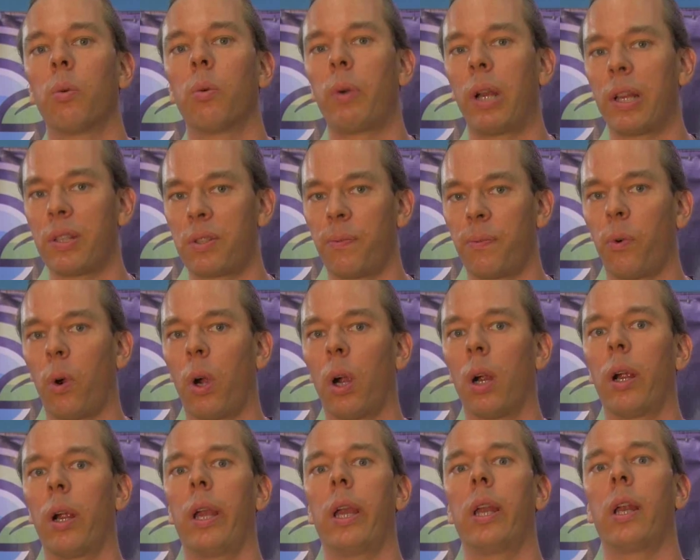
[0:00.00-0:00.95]

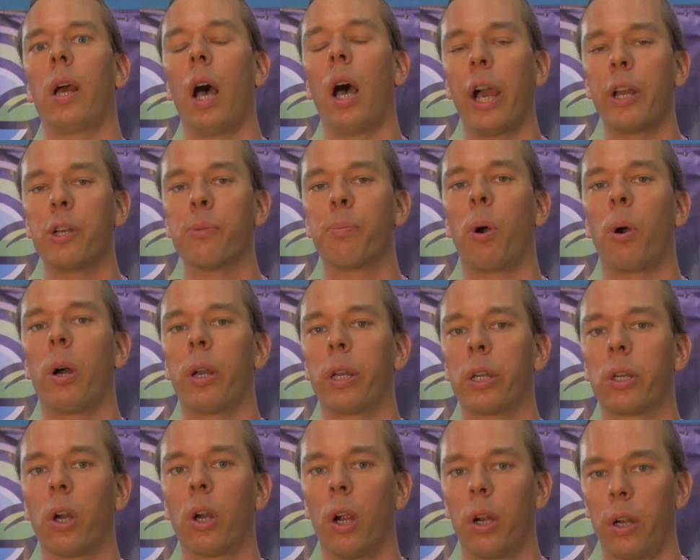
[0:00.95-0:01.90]
reservoir in a
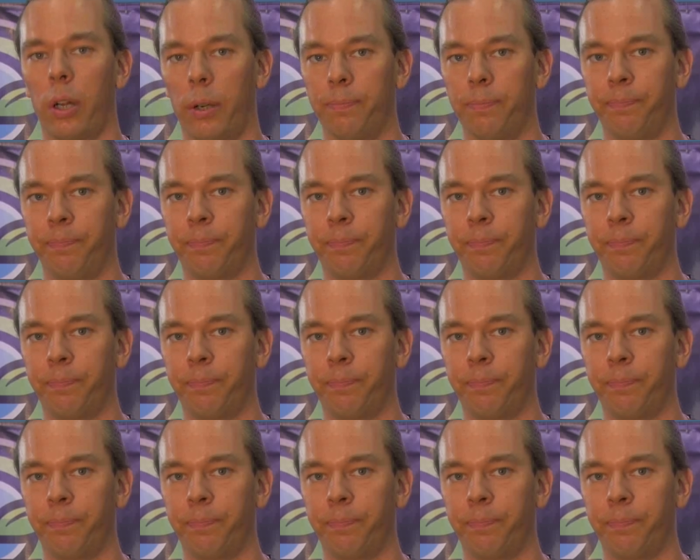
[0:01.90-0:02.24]
hydroponic garden.